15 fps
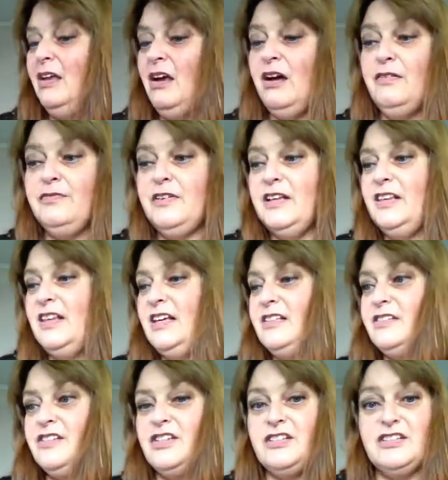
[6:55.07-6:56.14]
hopefully
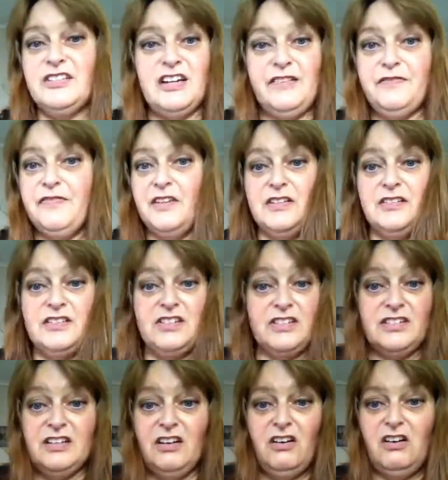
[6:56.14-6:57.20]
that's just stuff that's
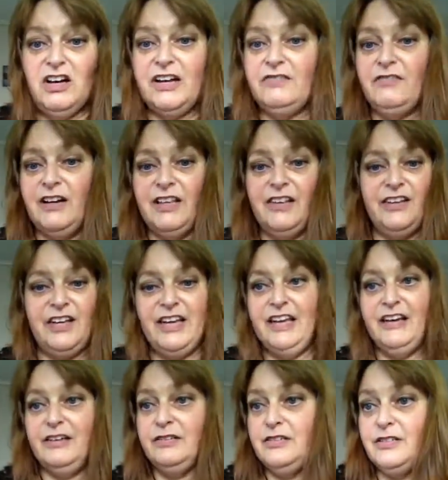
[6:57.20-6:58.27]
just lying around the
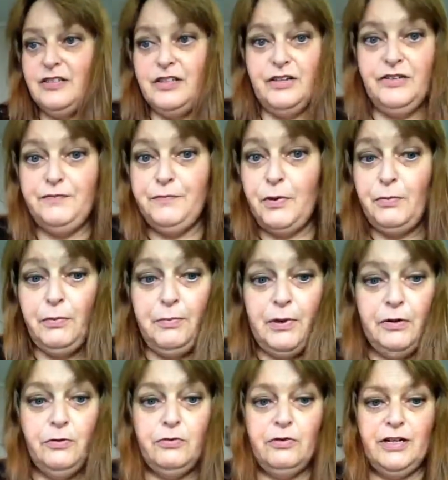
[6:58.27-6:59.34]
house, that you've
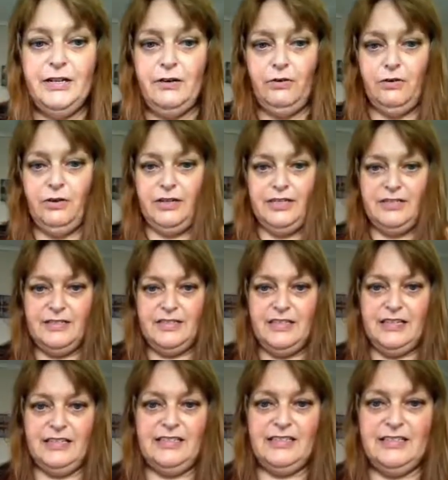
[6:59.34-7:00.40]
probably already got these
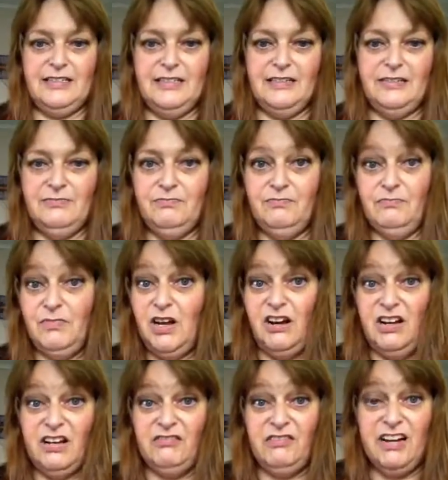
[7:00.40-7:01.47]
things
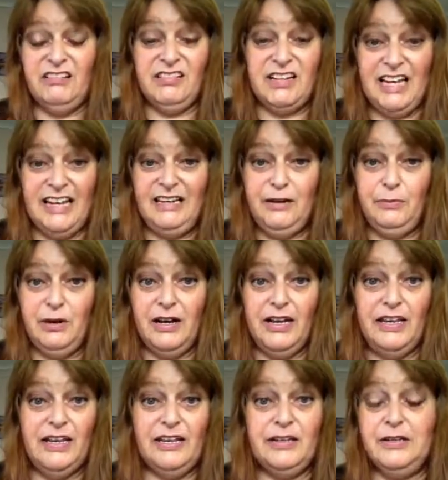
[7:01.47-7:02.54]
lying around
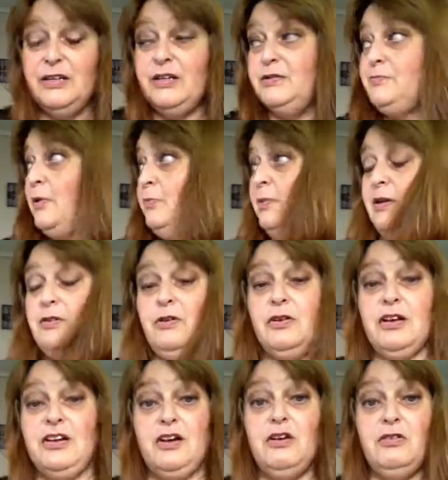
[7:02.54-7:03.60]
anyway, and it's probably not
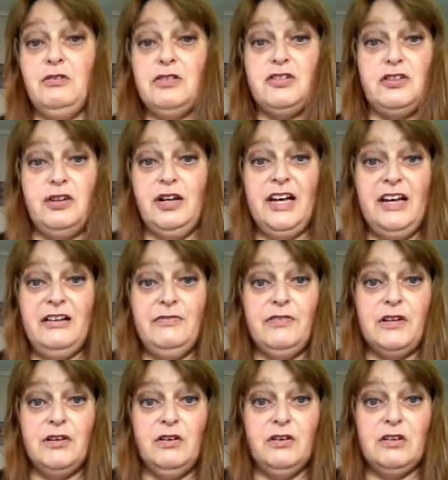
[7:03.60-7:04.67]
going to cost you a hell of a
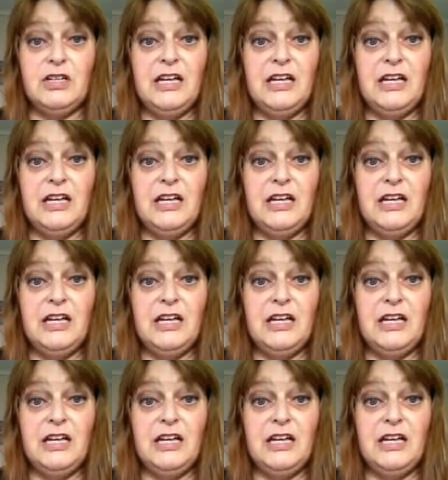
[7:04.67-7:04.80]
lot